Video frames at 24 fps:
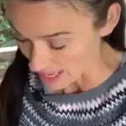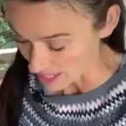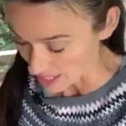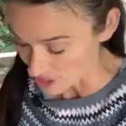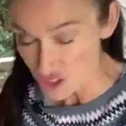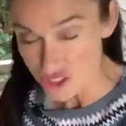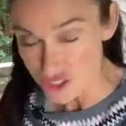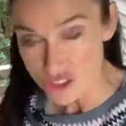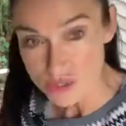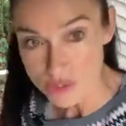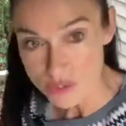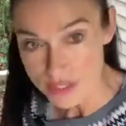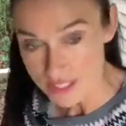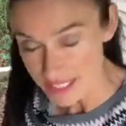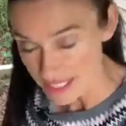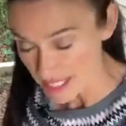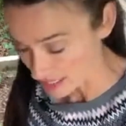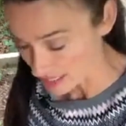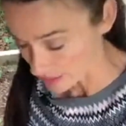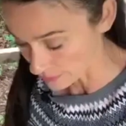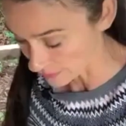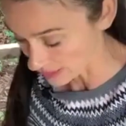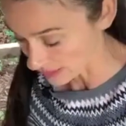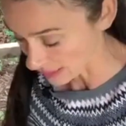I just use
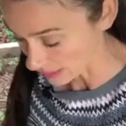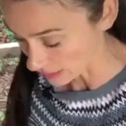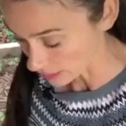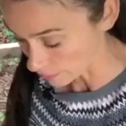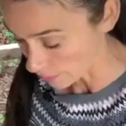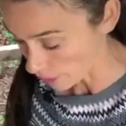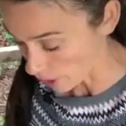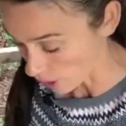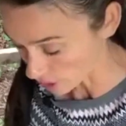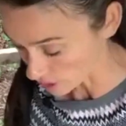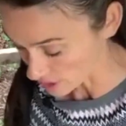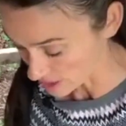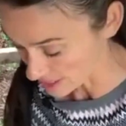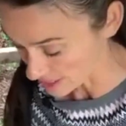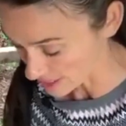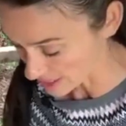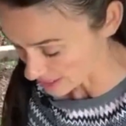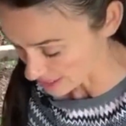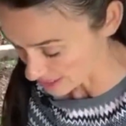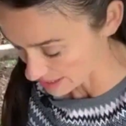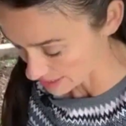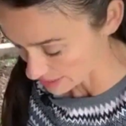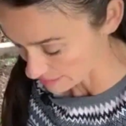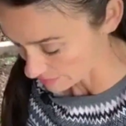these lovely little
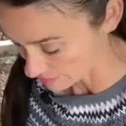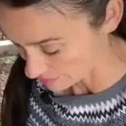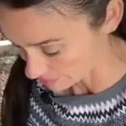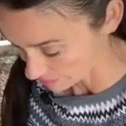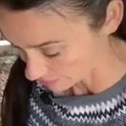pots.